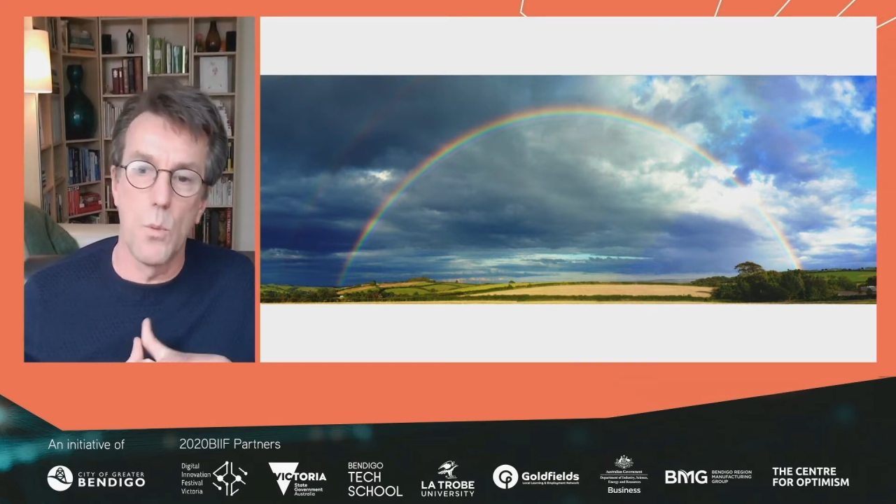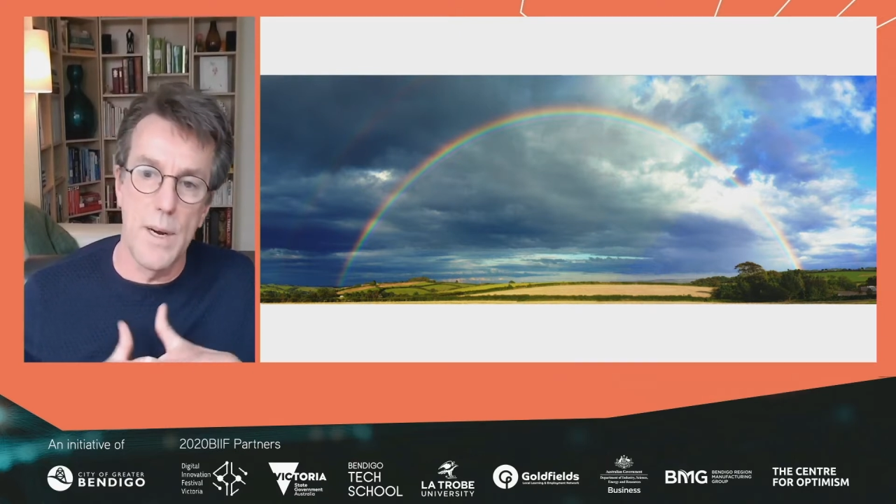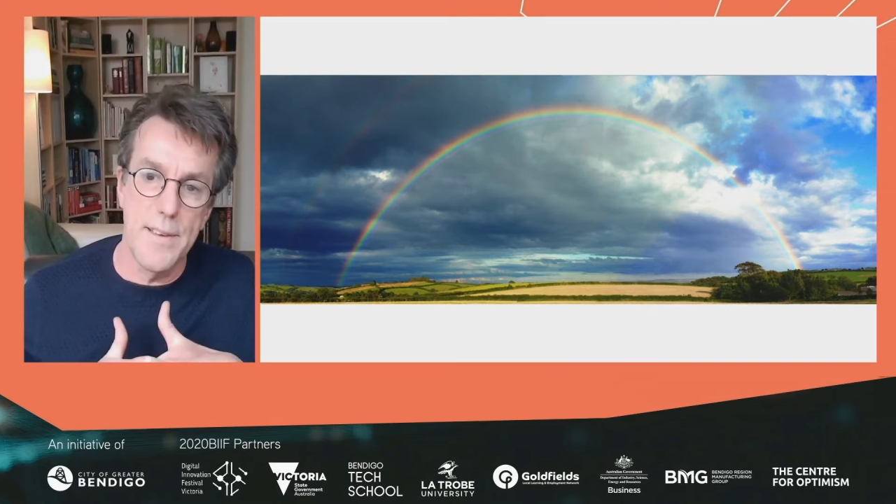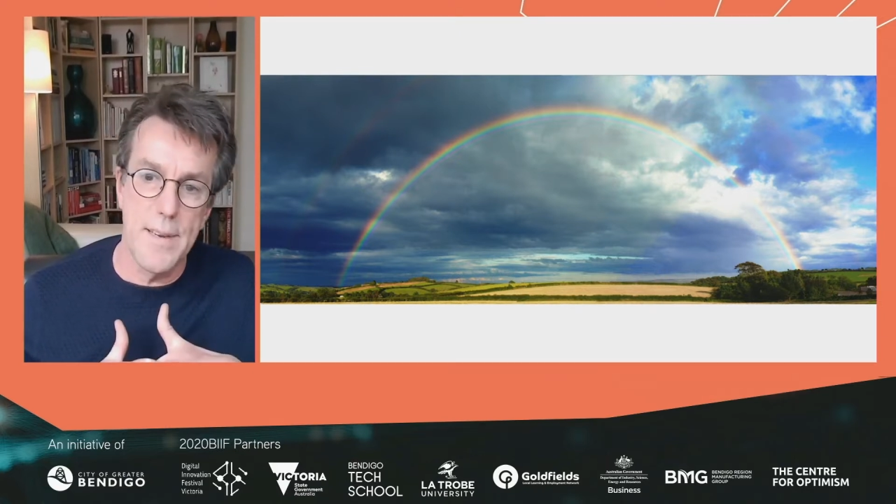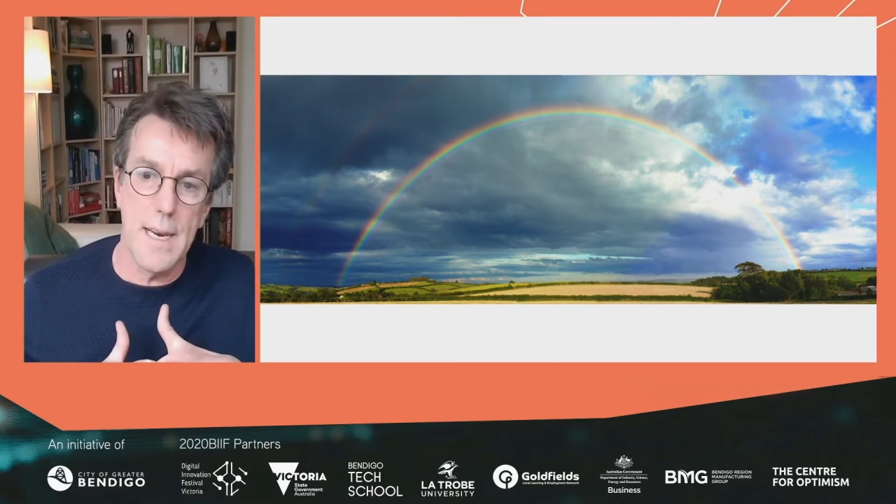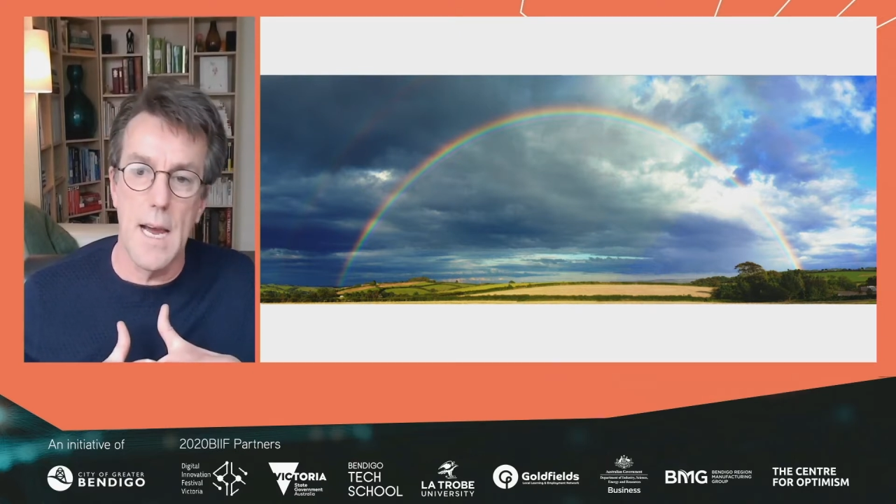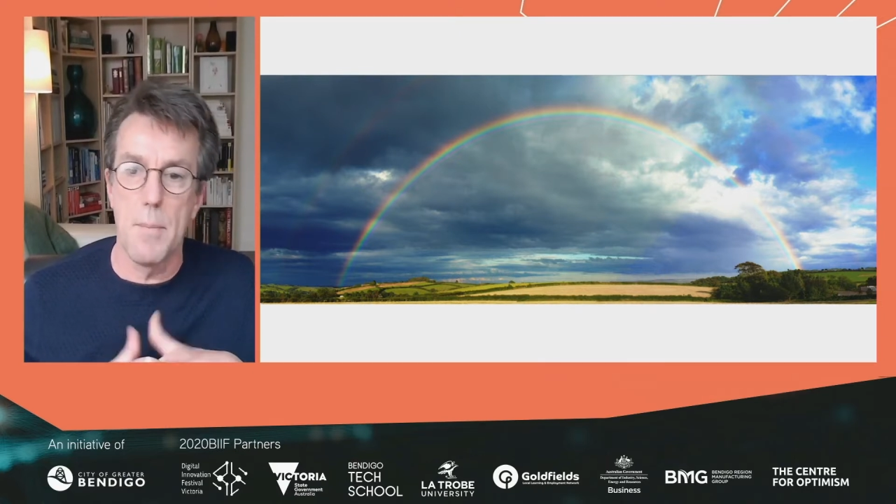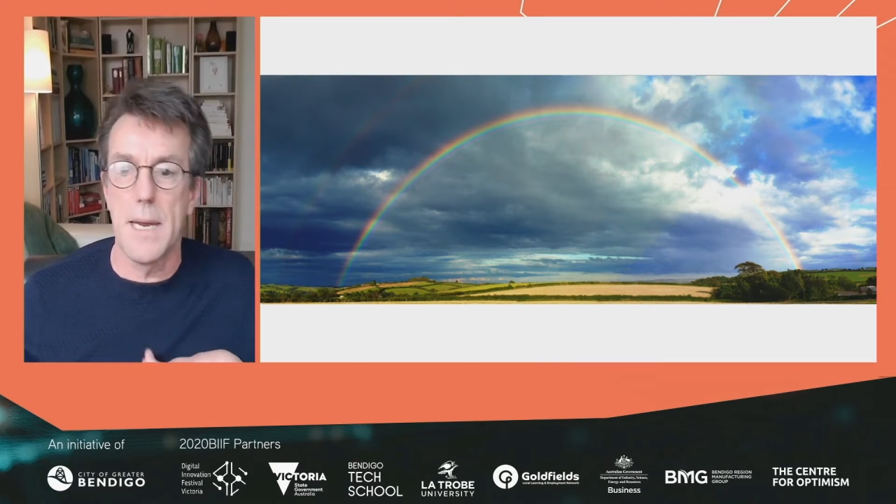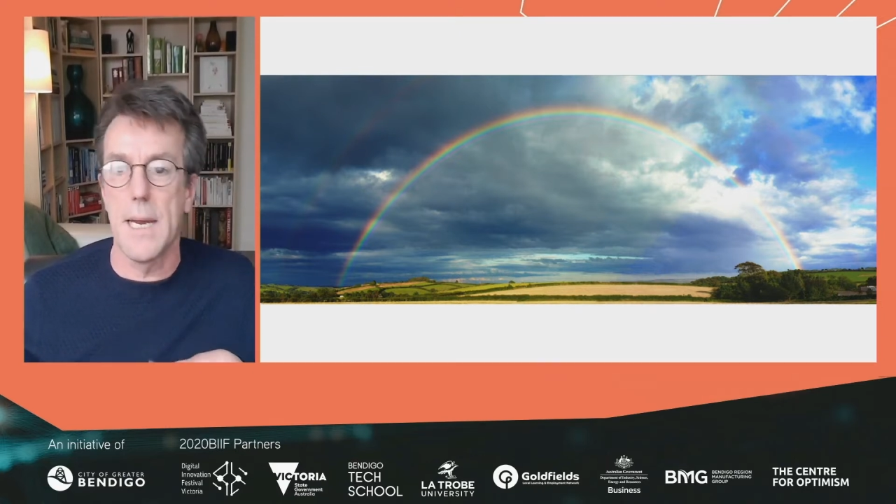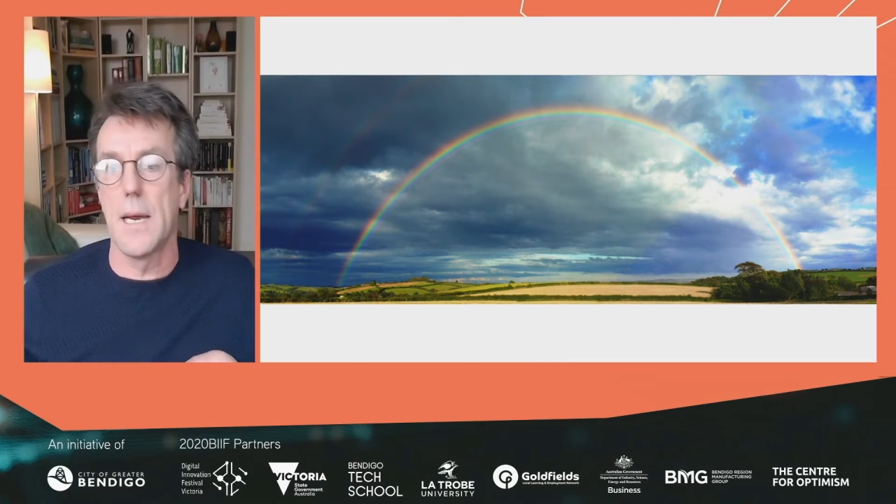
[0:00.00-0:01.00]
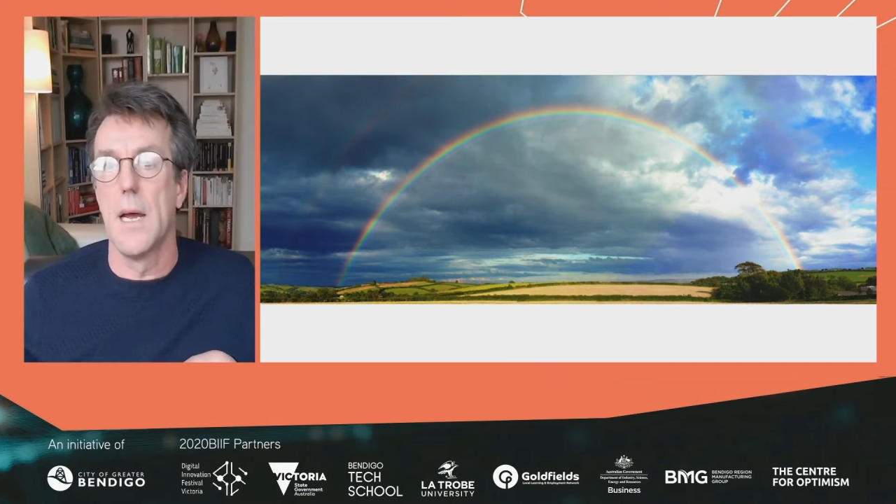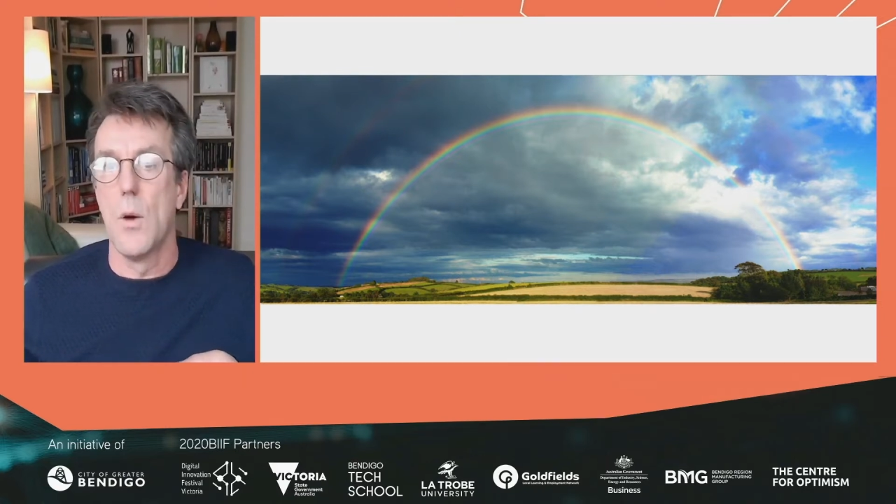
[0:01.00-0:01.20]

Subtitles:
winds are coming,